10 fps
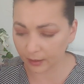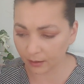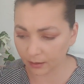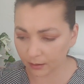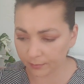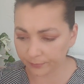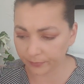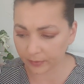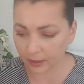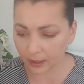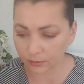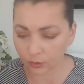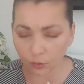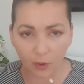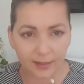I don't
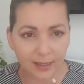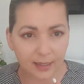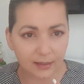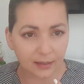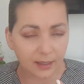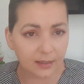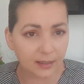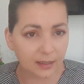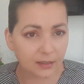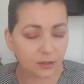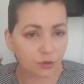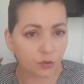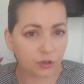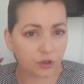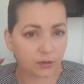know why they need
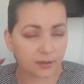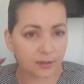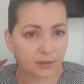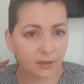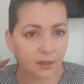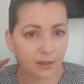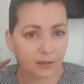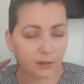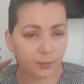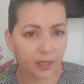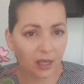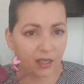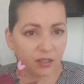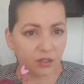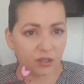to adjust the
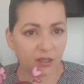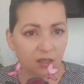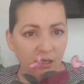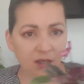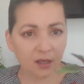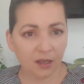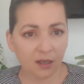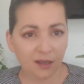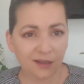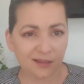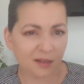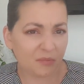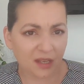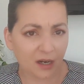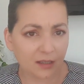pH and
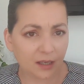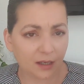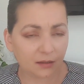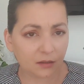something like that.